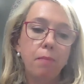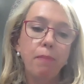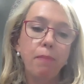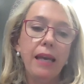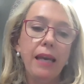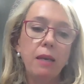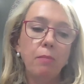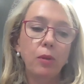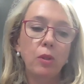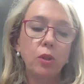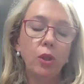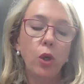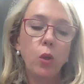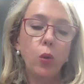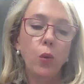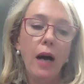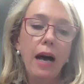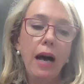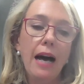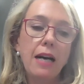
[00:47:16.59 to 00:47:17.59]
people
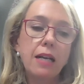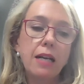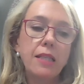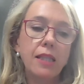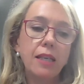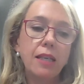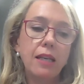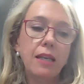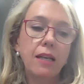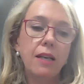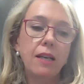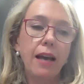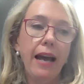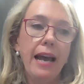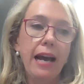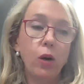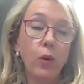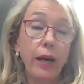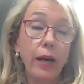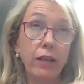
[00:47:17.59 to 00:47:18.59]
who are asking
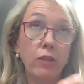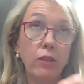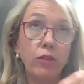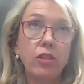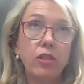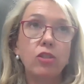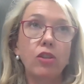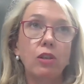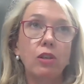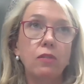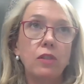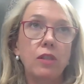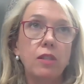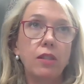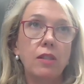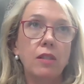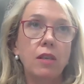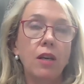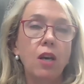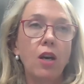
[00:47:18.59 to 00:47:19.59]
our health
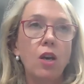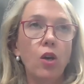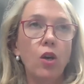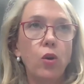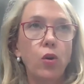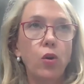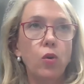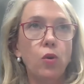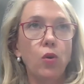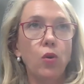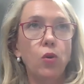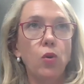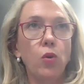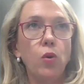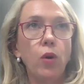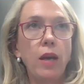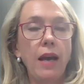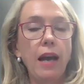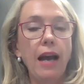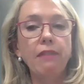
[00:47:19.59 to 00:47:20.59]
service
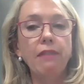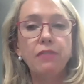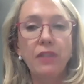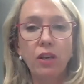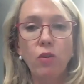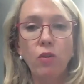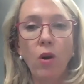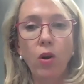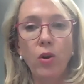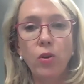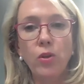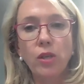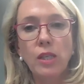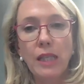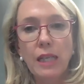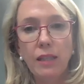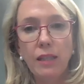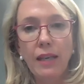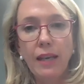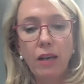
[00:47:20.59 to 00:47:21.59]
who have their own
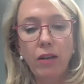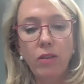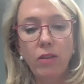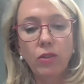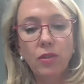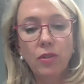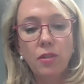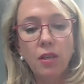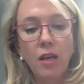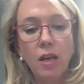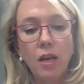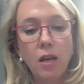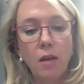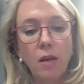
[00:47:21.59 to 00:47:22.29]
telehealth